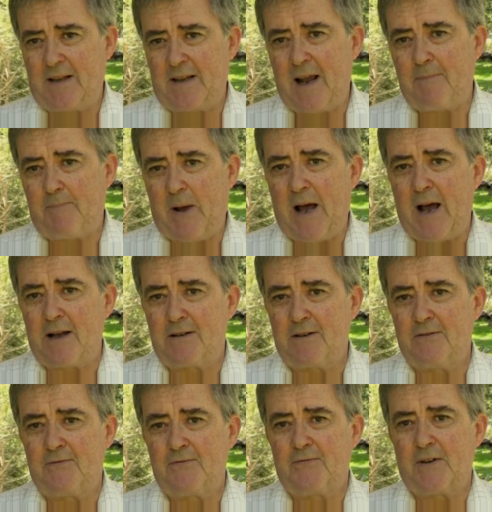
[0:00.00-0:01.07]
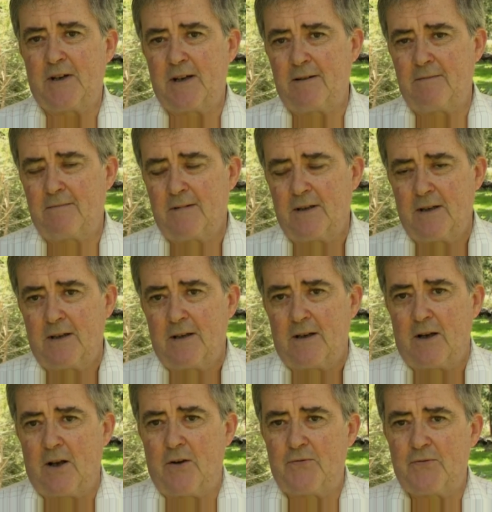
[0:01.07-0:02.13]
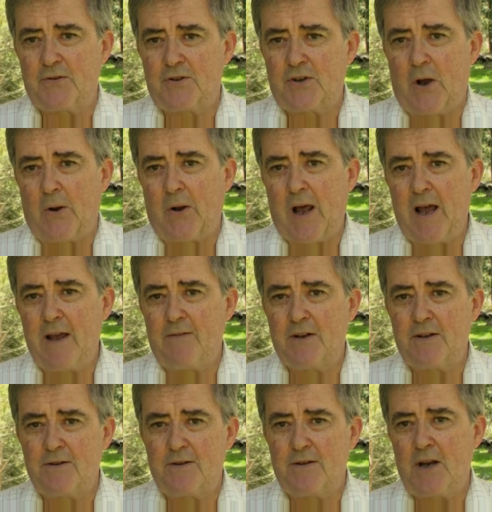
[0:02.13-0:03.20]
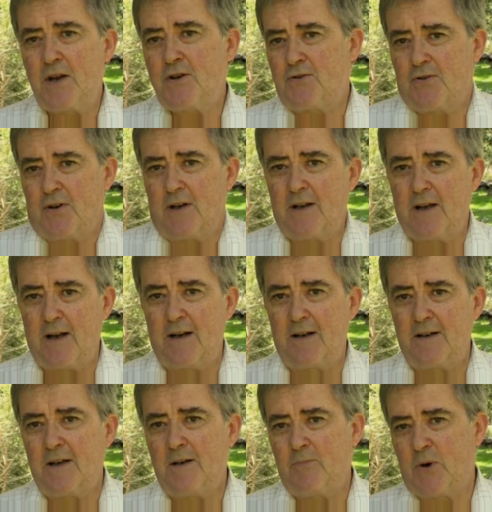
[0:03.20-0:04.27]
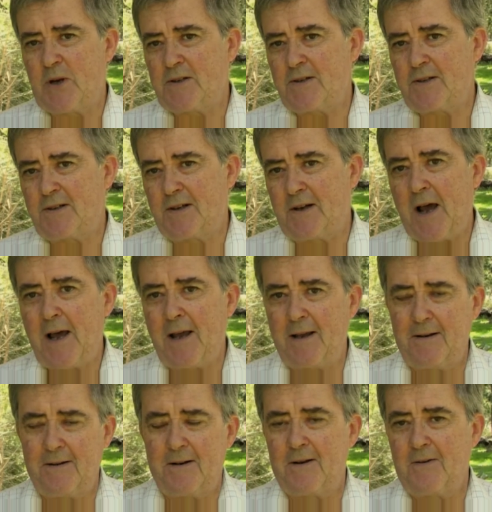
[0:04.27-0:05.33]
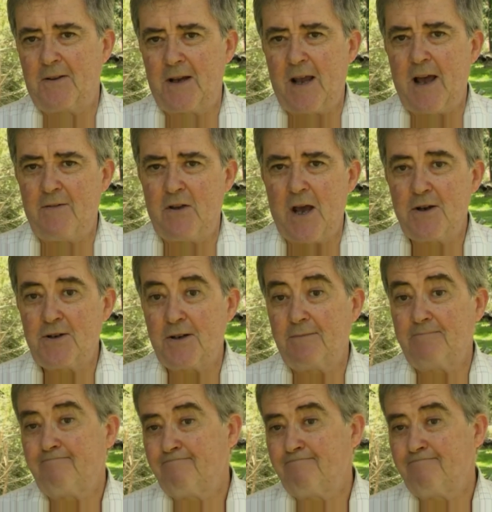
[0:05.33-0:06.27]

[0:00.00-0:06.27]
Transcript: that part of Shoalhaven's history and indeed presence today. You know, the aviation